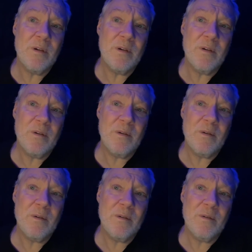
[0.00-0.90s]

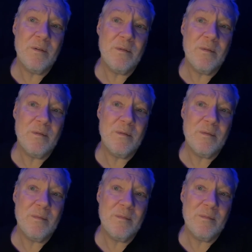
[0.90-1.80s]

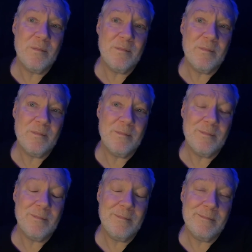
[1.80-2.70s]

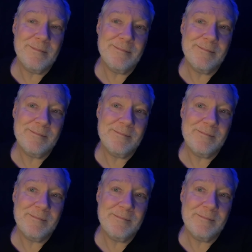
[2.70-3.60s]

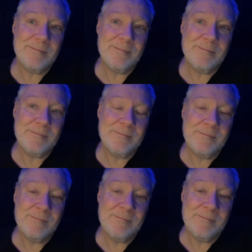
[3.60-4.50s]

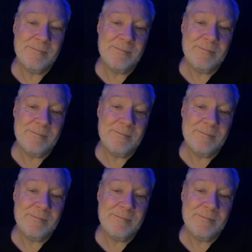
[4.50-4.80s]
No one is speaking in this clip.